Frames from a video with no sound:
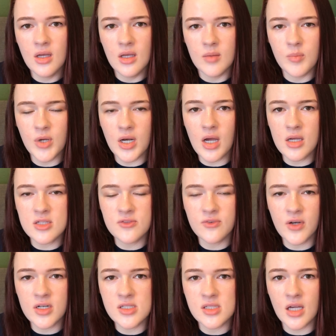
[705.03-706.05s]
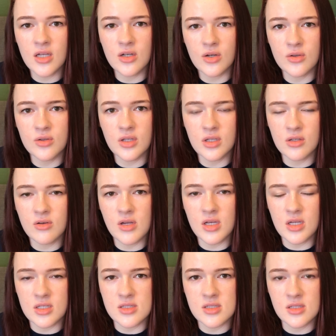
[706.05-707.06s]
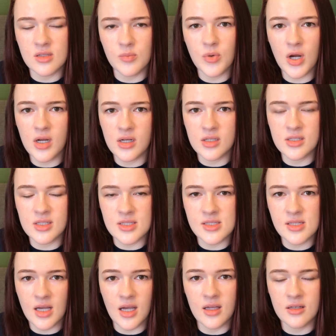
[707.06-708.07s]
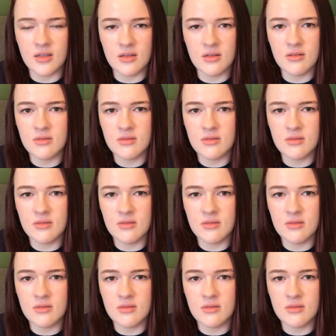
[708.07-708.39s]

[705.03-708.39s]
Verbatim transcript: but as far as I know, the ingredients and the product inside